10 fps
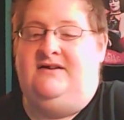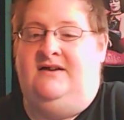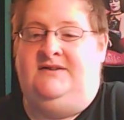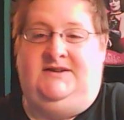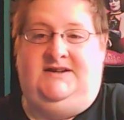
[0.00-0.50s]

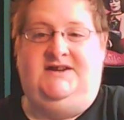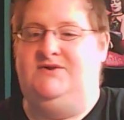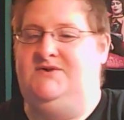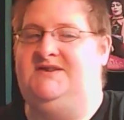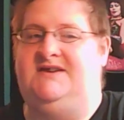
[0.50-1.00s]
on the
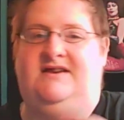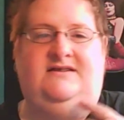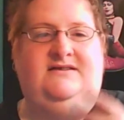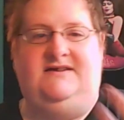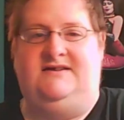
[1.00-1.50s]
needles
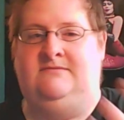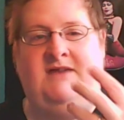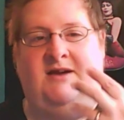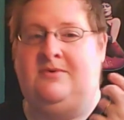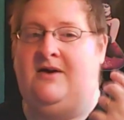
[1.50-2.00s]
and in
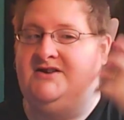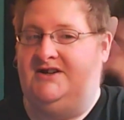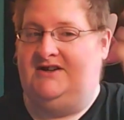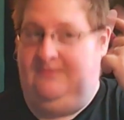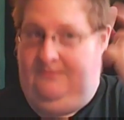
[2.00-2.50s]
my project